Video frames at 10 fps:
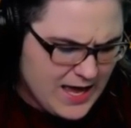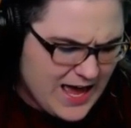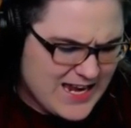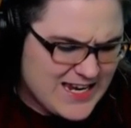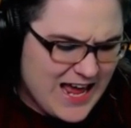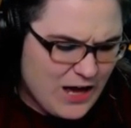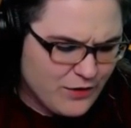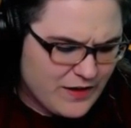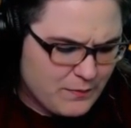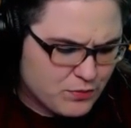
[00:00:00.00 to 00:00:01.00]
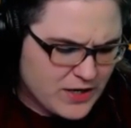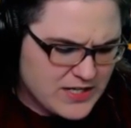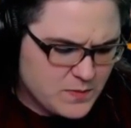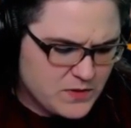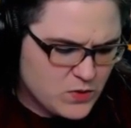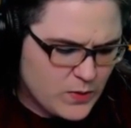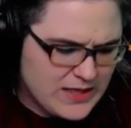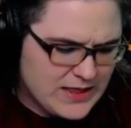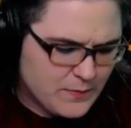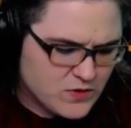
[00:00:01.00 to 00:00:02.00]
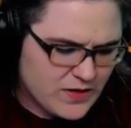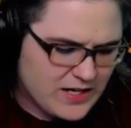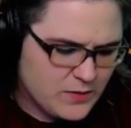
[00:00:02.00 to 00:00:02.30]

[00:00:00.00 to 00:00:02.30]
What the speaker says: and now they pressed between them so that he